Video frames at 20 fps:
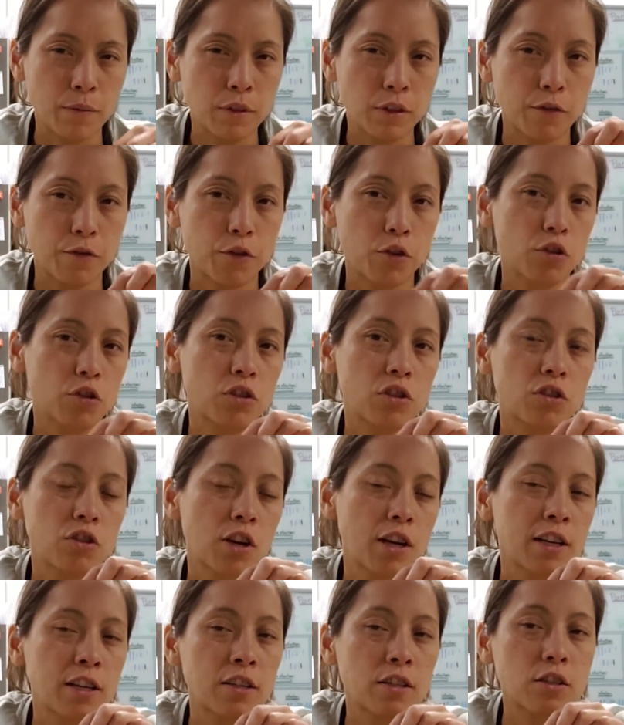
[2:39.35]
So if you're
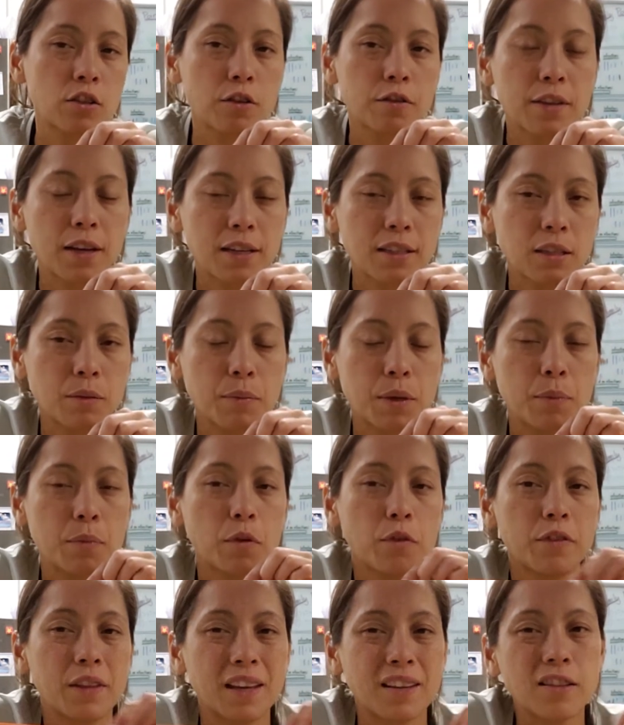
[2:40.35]
trying to serve that to
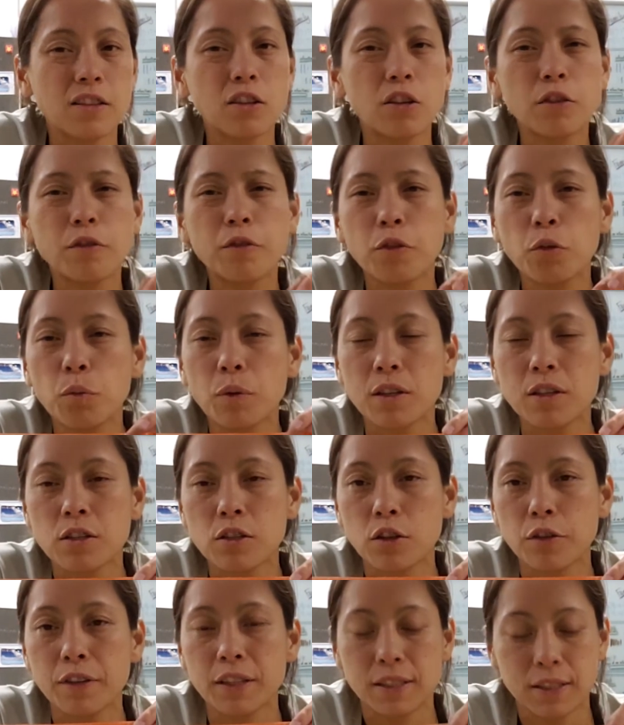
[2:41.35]
people, that's good for 1
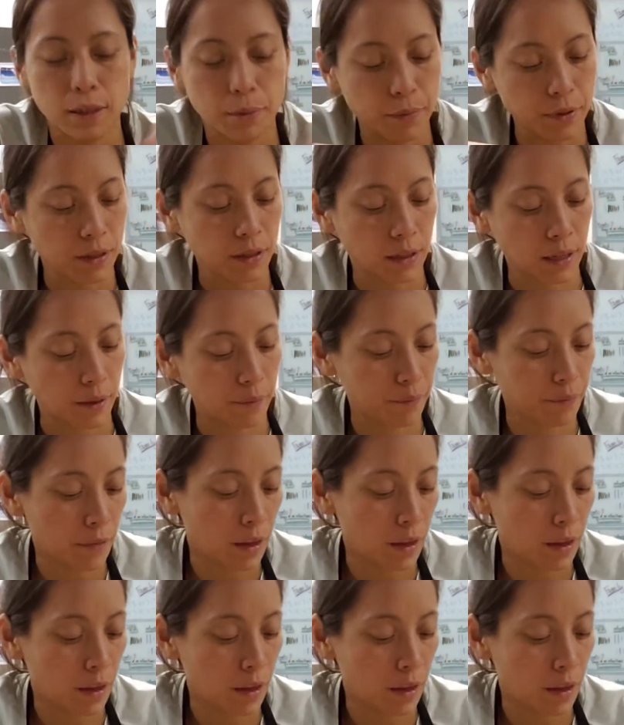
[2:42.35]
serving typically.